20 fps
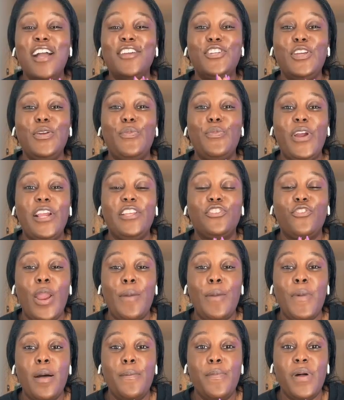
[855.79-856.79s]
she brings
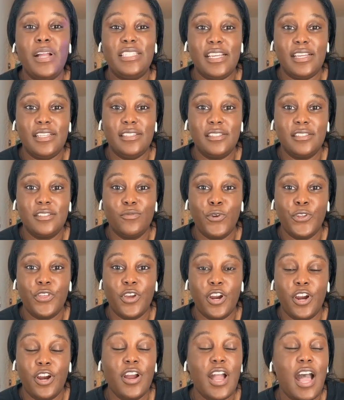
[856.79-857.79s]
Grandma Buttons with
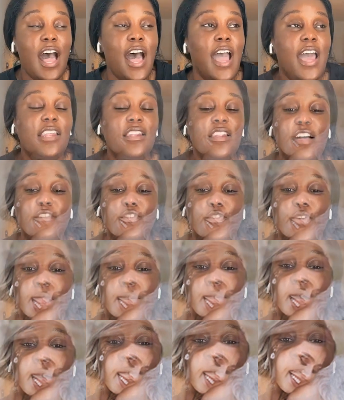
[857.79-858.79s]
her. I love
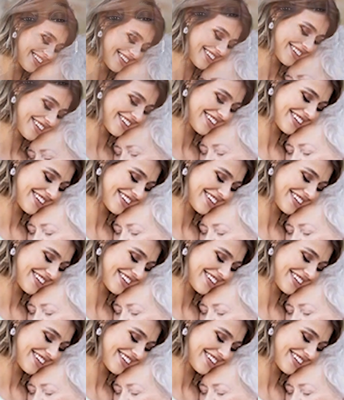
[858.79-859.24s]
Grandma Buttons.